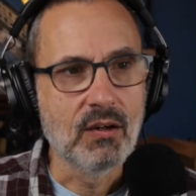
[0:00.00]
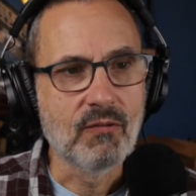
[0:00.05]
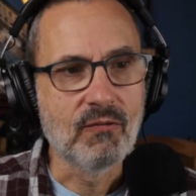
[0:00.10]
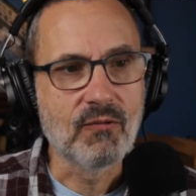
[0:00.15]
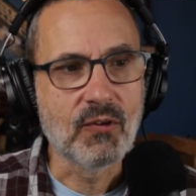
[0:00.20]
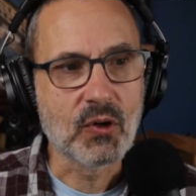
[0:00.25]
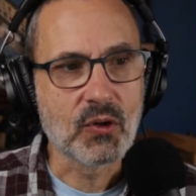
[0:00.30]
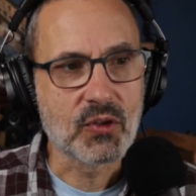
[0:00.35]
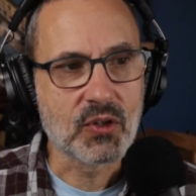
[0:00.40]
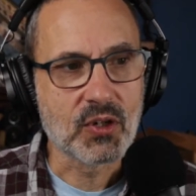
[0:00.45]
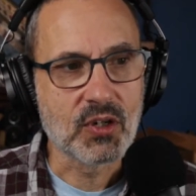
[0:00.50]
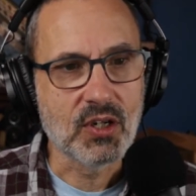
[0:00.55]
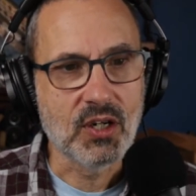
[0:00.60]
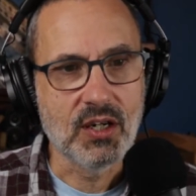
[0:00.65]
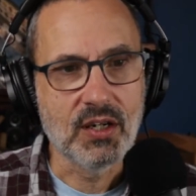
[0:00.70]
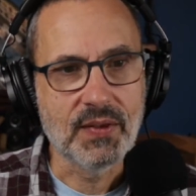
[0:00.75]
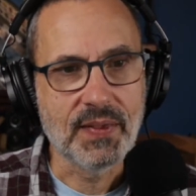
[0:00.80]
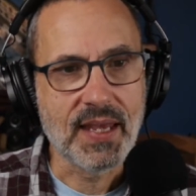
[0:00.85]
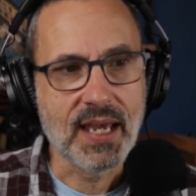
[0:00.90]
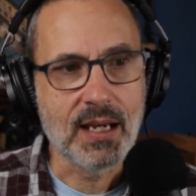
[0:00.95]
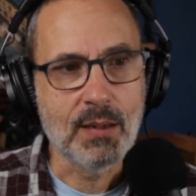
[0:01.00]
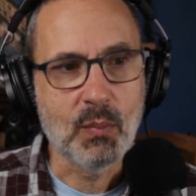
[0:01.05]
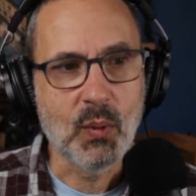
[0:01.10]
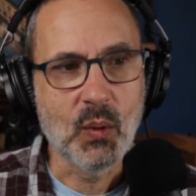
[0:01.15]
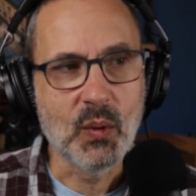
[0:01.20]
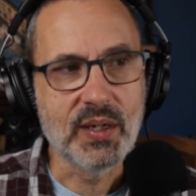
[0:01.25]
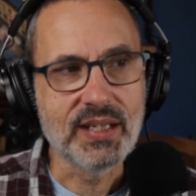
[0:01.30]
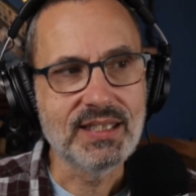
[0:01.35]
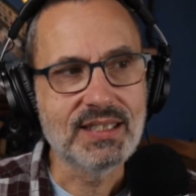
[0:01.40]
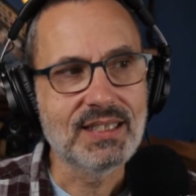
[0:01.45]
Further on that
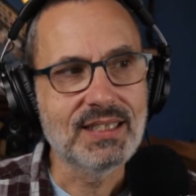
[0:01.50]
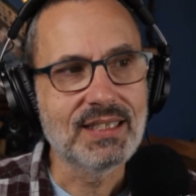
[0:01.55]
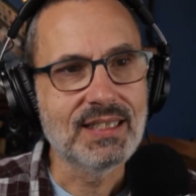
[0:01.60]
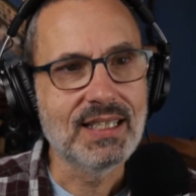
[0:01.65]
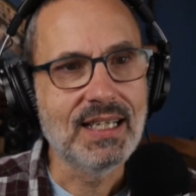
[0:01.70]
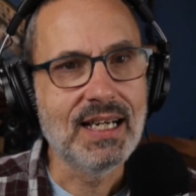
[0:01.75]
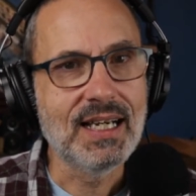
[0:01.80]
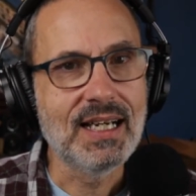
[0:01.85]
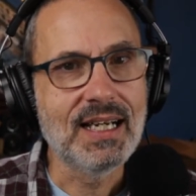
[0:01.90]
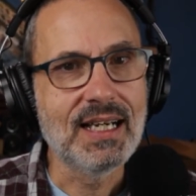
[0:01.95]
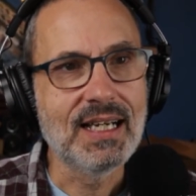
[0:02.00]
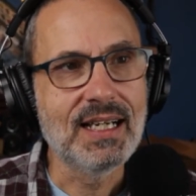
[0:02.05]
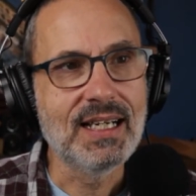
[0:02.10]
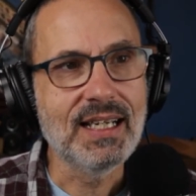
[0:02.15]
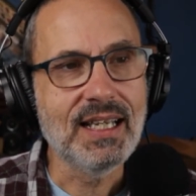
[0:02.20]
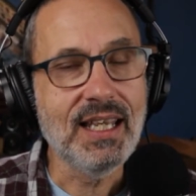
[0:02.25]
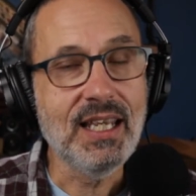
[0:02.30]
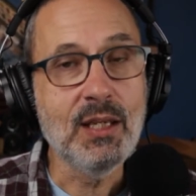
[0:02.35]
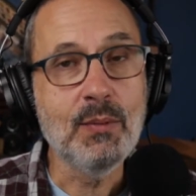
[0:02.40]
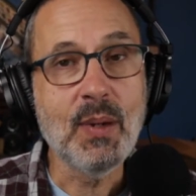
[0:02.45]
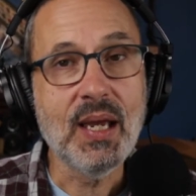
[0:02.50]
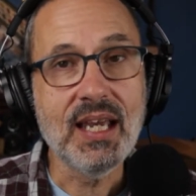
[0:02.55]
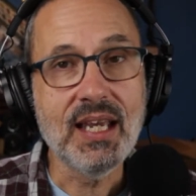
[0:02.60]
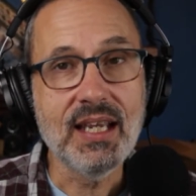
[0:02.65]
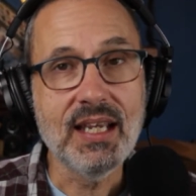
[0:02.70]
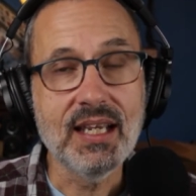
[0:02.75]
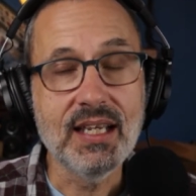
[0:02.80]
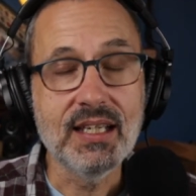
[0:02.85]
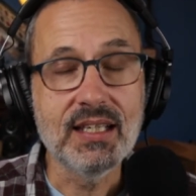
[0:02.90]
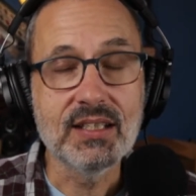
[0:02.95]
point, eBay
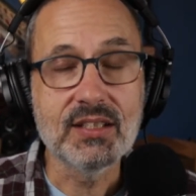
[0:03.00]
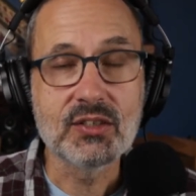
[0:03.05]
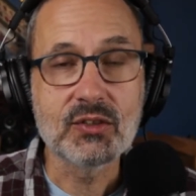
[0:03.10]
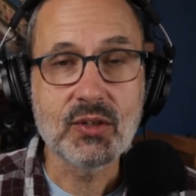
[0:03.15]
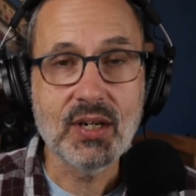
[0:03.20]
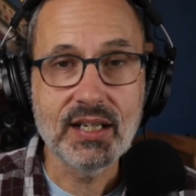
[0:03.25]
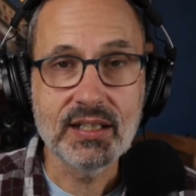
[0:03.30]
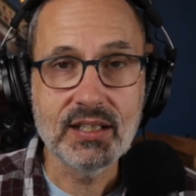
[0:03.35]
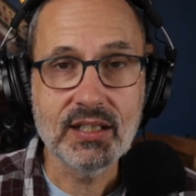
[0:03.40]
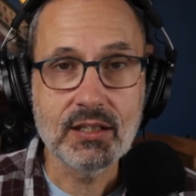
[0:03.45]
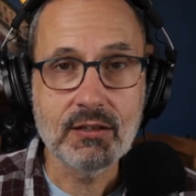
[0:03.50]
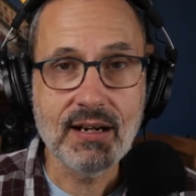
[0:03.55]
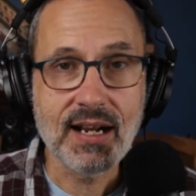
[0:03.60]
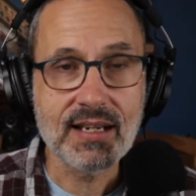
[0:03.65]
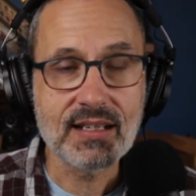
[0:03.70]
is trying to crack